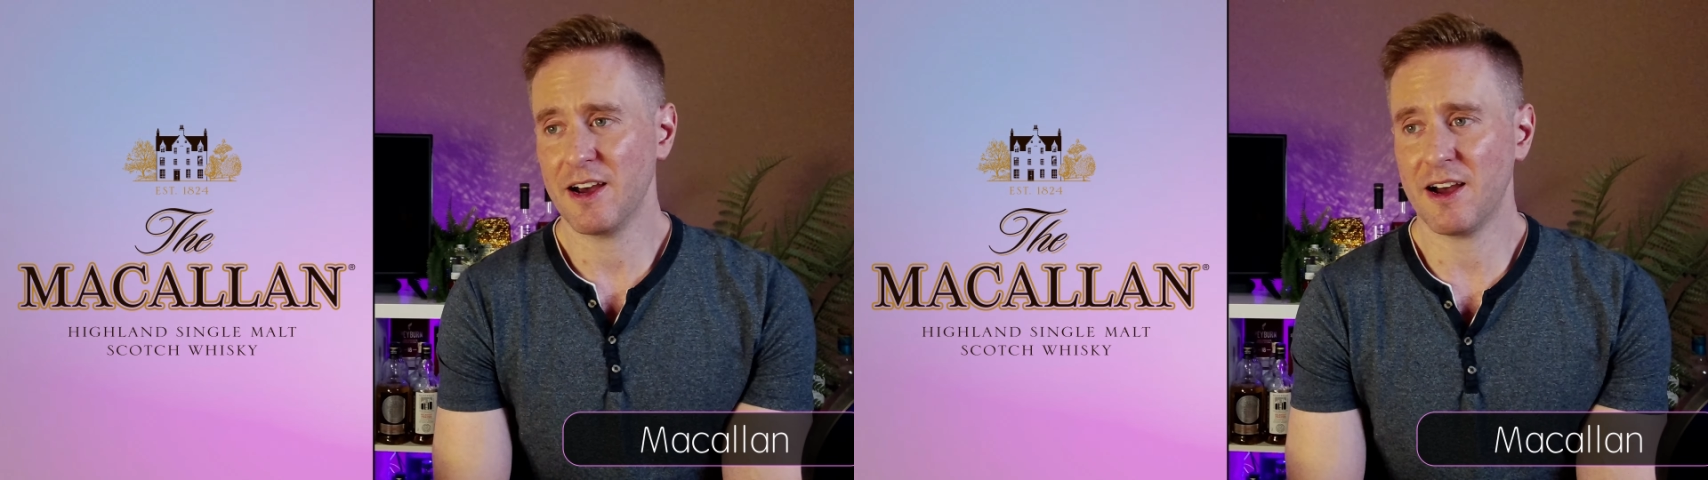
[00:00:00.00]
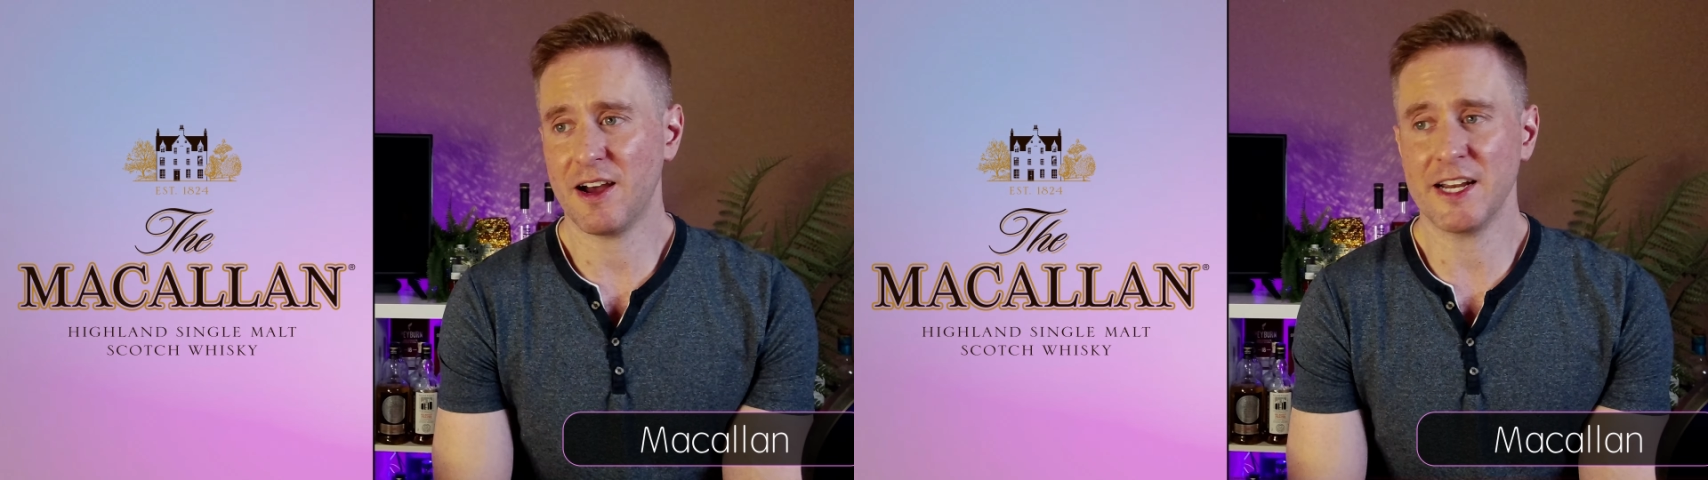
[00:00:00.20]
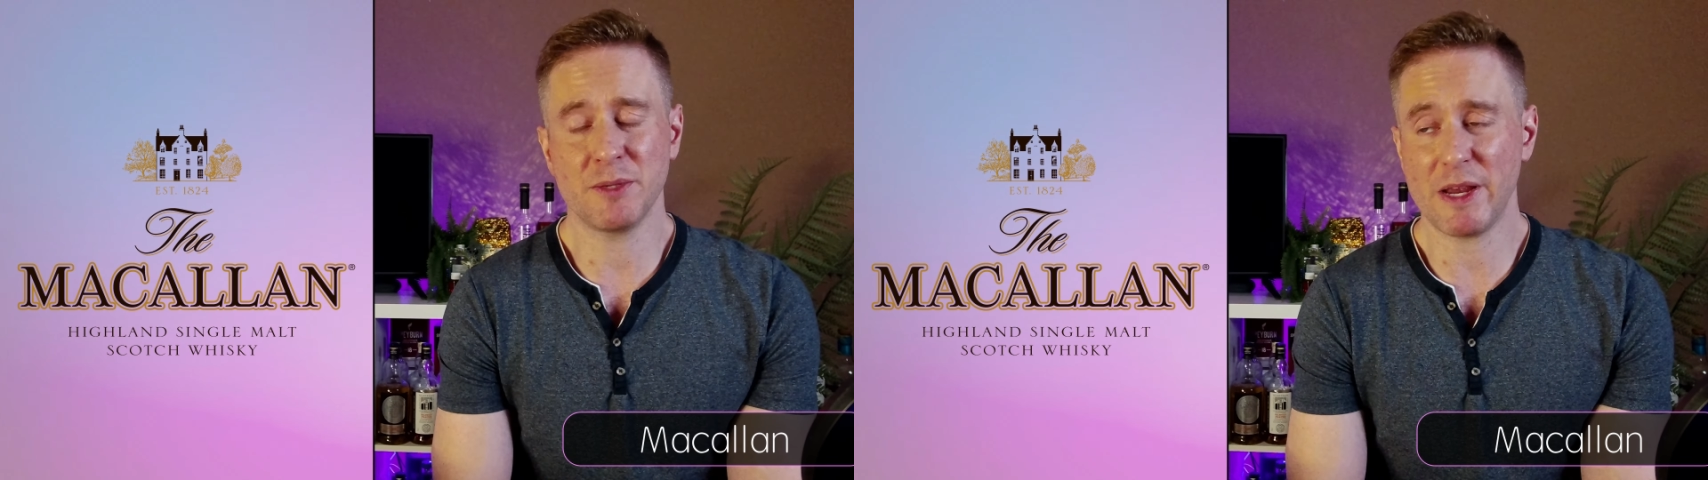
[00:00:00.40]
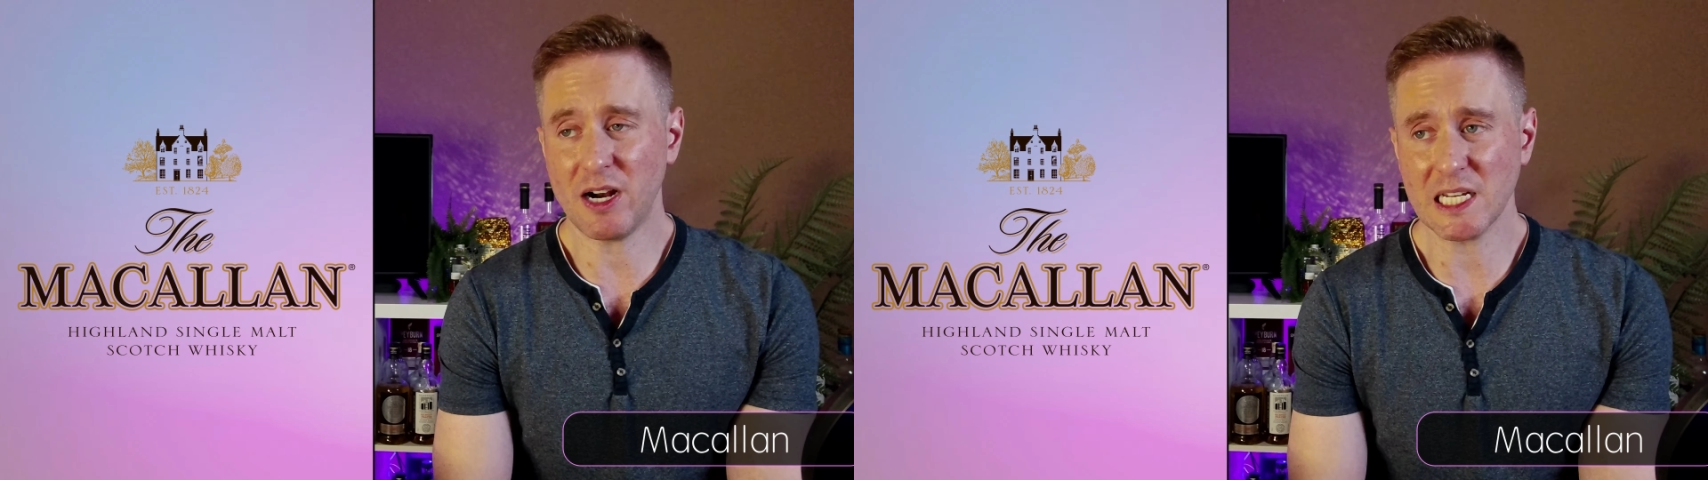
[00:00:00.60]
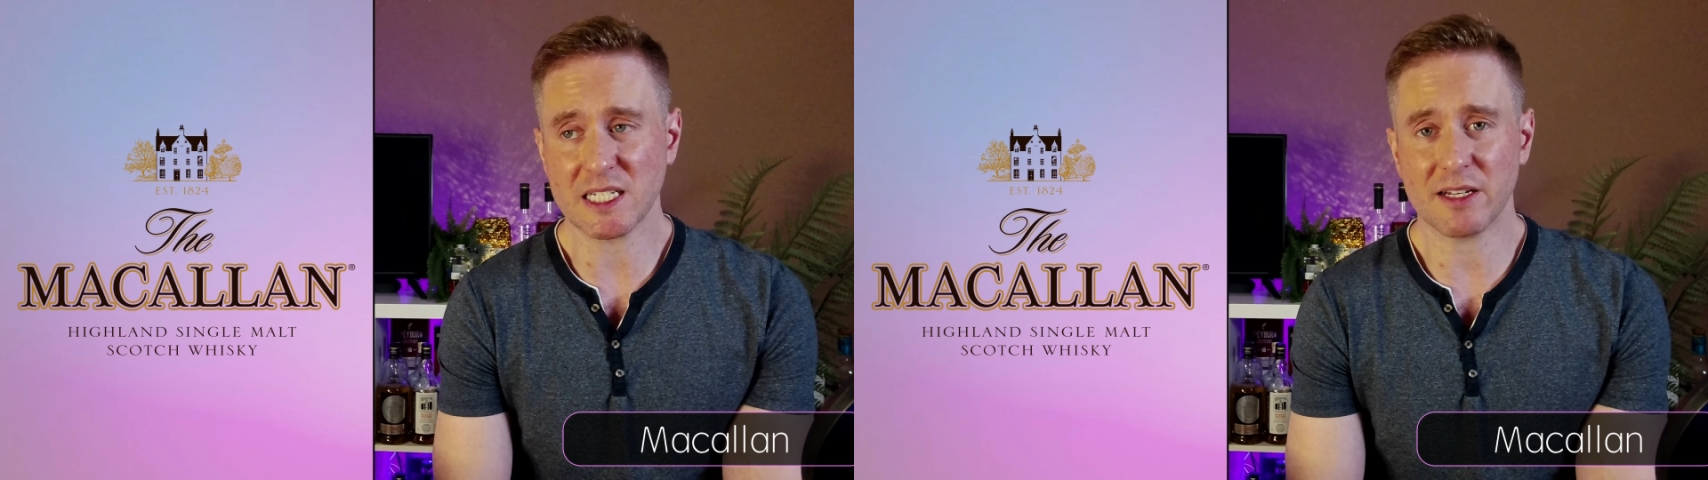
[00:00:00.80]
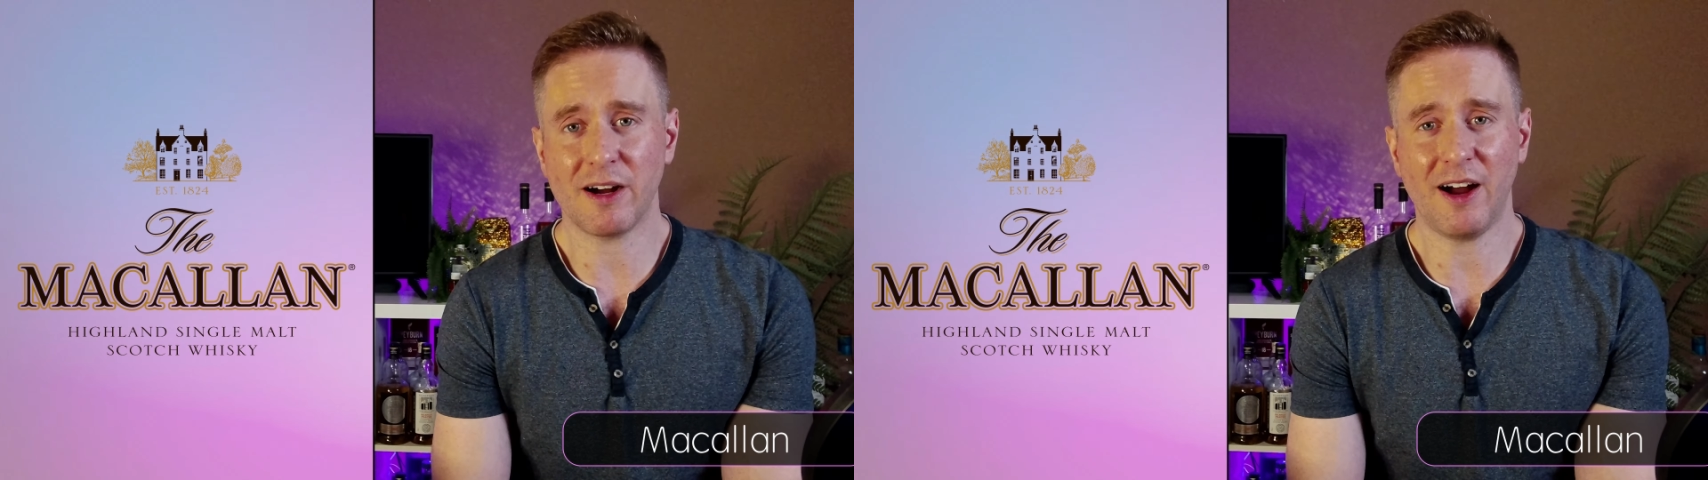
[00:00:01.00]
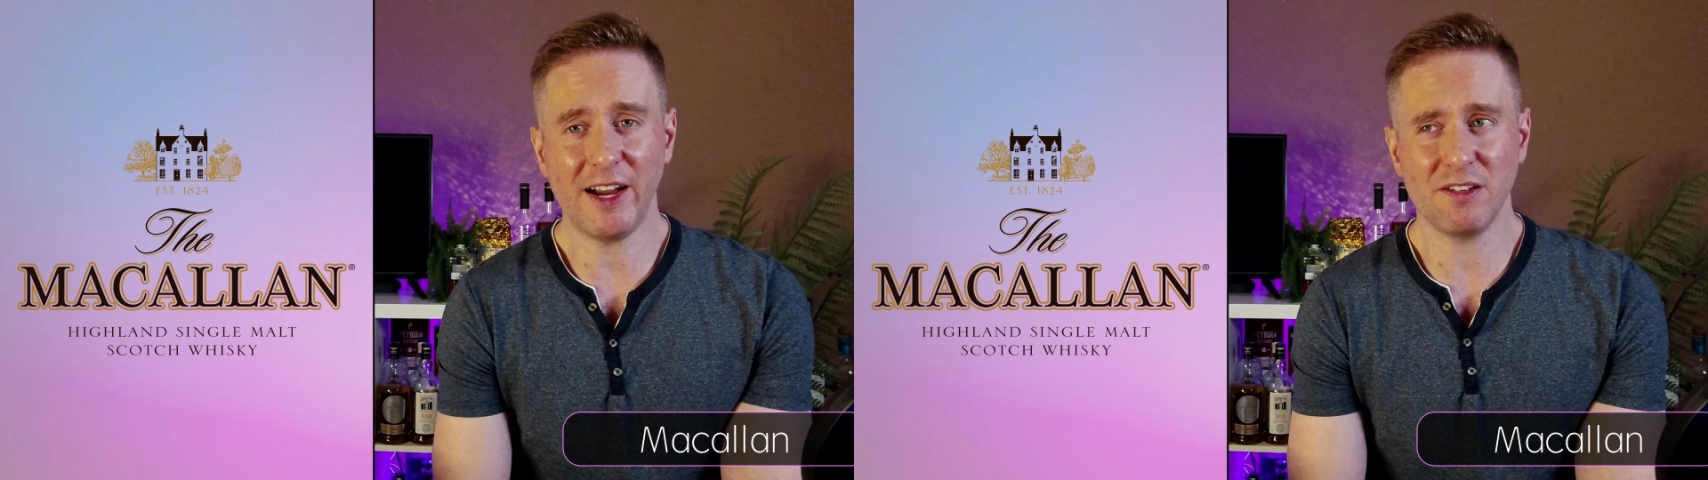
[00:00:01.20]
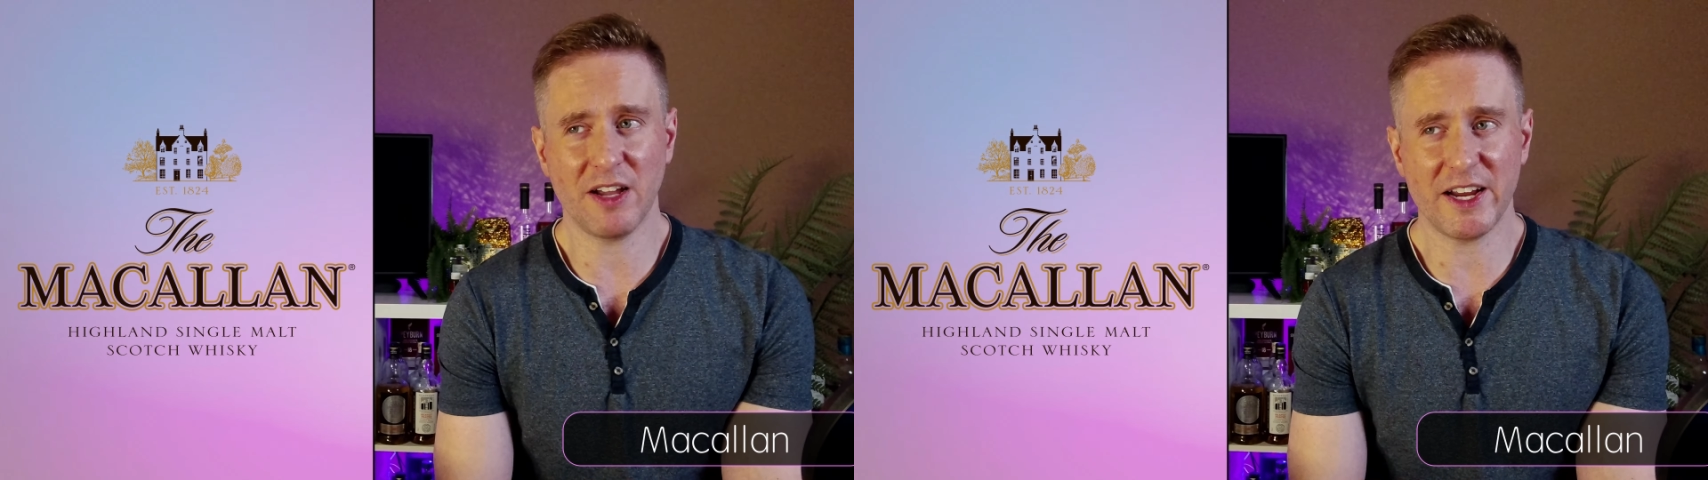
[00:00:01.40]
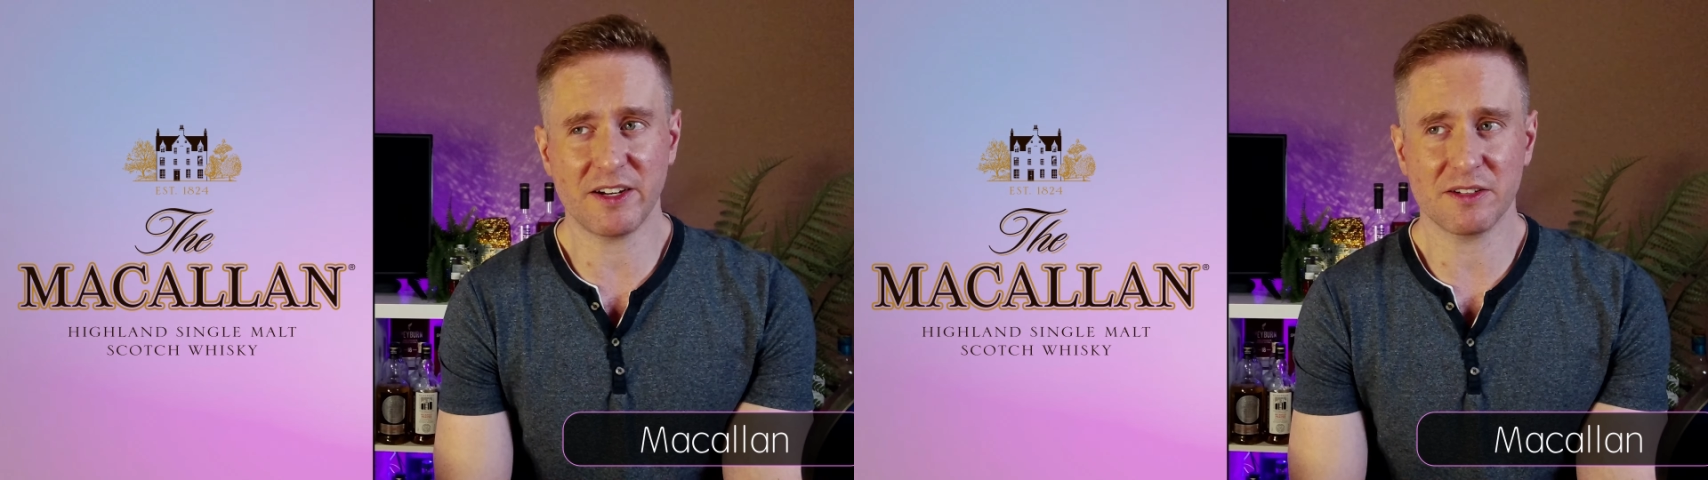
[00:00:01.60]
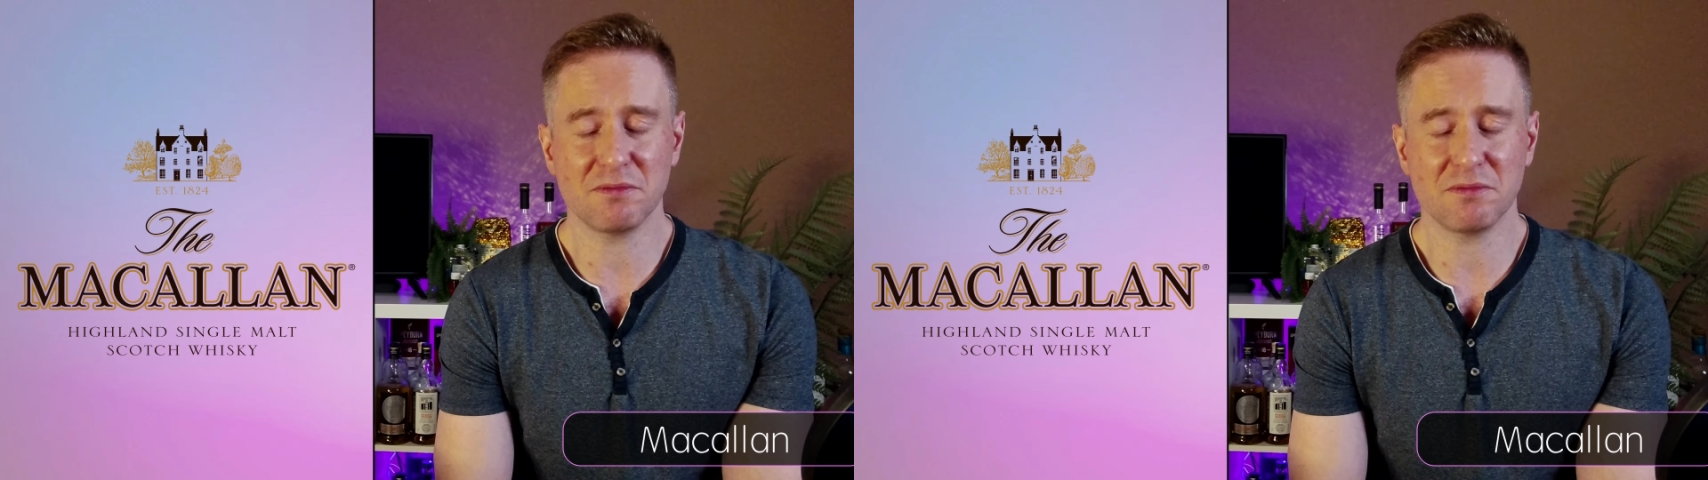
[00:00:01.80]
Uh, and to be honest, I like